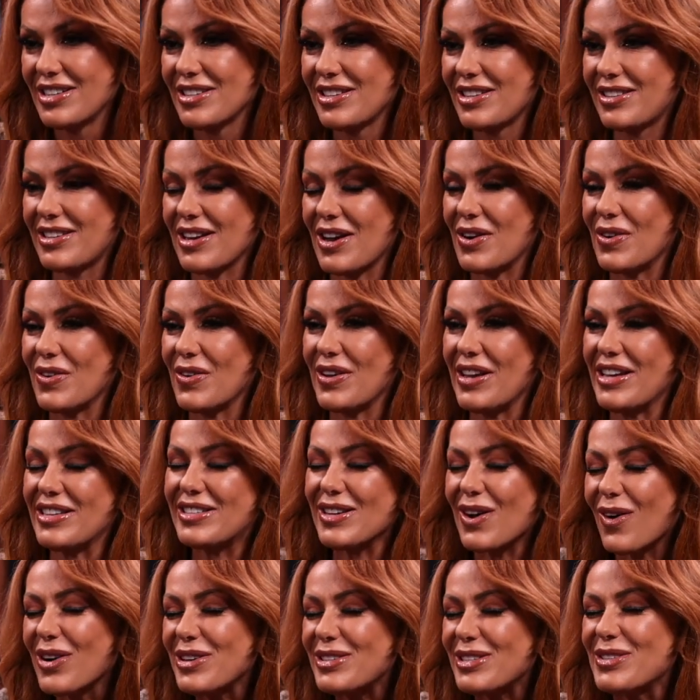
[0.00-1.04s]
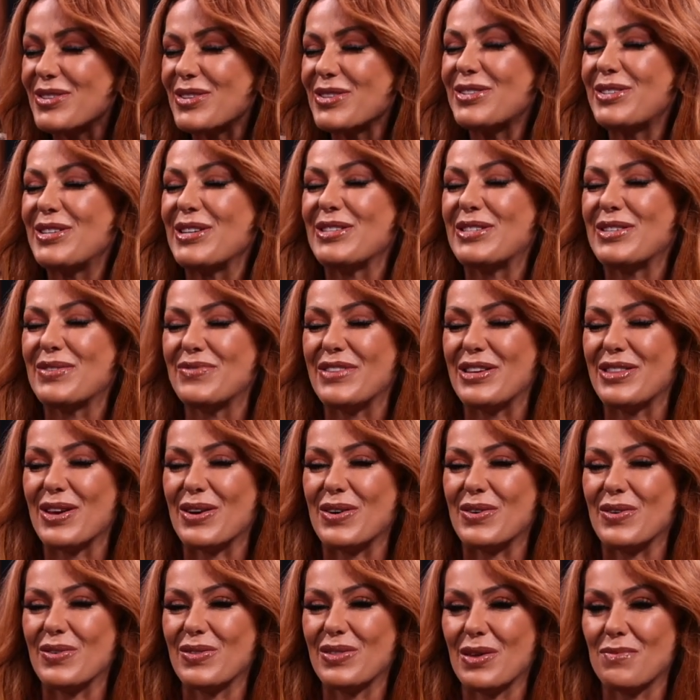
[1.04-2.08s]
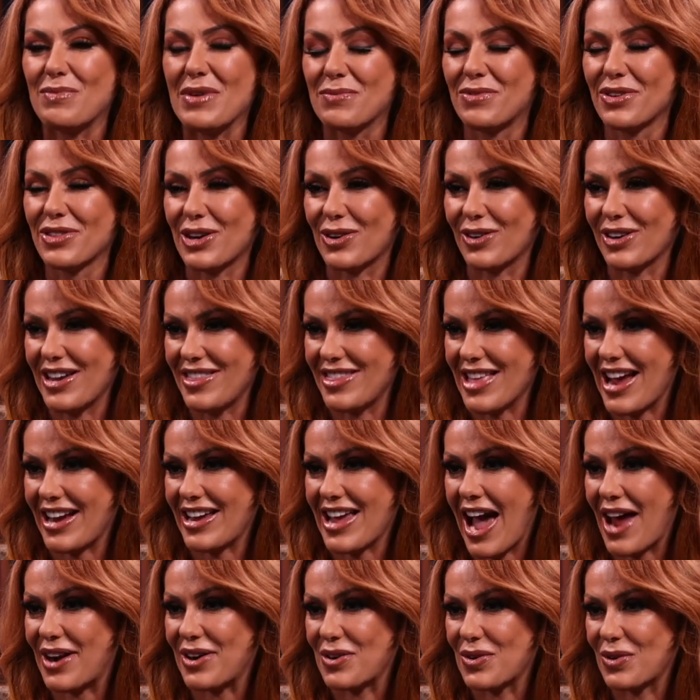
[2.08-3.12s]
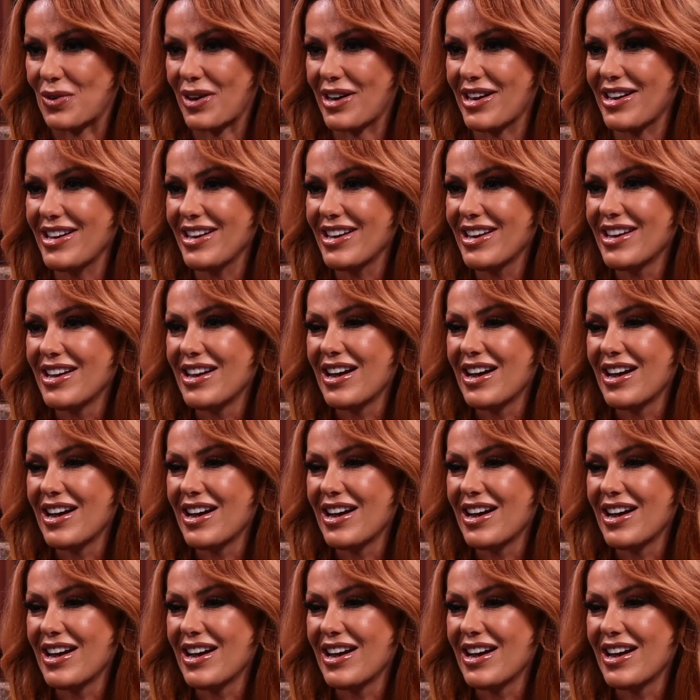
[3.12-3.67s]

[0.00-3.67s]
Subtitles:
So it's always interesting to me though, the people that are in that category